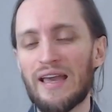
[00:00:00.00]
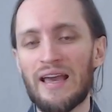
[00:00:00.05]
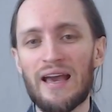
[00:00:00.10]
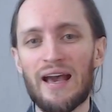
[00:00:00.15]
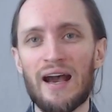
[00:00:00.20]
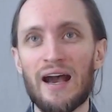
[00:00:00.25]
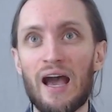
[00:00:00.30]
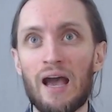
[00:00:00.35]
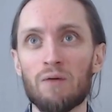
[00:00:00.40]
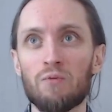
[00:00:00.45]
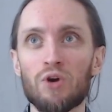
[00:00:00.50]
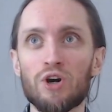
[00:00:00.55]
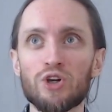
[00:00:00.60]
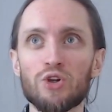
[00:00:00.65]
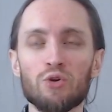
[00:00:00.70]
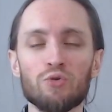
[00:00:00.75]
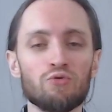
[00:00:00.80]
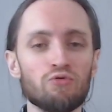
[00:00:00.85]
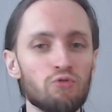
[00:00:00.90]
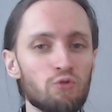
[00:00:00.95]
I worked
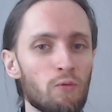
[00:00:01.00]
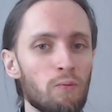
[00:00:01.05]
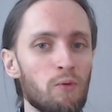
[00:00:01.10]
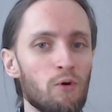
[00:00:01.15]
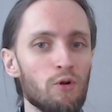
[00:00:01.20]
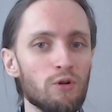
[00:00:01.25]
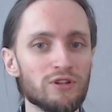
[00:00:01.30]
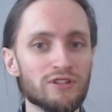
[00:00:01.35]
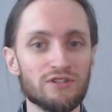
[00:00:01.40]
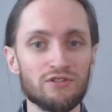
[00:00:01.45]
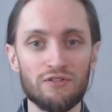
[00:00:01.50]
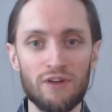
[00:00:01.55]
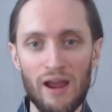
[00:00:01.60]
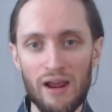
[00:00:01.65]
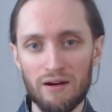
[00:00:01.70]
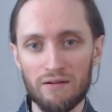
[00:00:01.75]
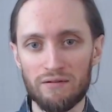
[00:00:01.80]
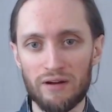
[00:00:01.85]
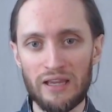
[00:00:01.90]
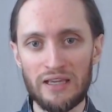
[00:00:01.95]
on RuPaul's
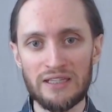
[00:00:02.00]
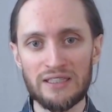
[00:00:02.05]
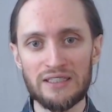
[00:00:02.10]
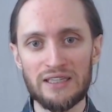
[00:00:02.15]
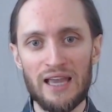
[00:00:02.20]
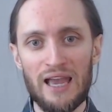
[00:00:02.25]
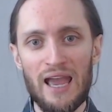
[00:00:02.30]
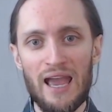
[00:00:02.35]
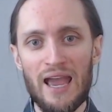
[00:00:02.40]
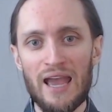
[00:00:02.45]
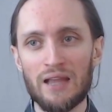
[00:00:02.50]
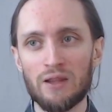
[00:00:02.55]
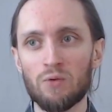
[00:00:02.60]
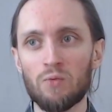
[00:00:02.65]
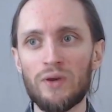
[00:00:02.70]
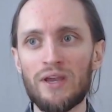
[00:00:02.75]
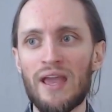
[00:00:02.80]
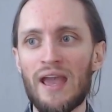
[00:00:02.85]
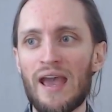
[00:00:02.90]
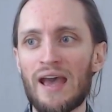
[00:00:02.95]
Drag Race, and
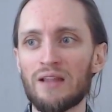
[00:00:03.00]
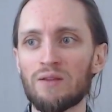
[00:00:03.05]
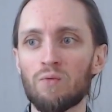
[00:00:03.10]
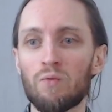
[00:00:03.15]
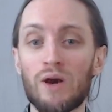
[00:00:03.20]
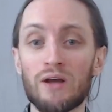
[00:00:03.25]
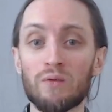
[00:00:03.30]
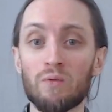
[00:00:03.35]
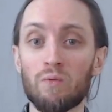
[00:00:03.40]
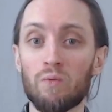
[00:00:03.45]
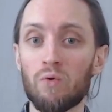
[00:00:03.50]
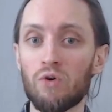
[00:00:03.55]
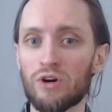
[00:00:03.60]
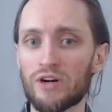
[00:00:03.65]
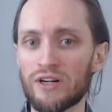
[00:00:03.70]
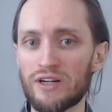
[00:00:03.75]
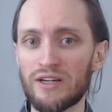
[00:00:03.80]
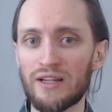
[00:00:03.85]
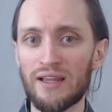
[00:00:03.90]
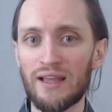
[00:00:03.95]
we had one
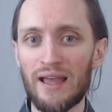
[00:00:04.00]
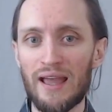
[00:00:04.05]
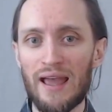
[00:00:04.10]
word.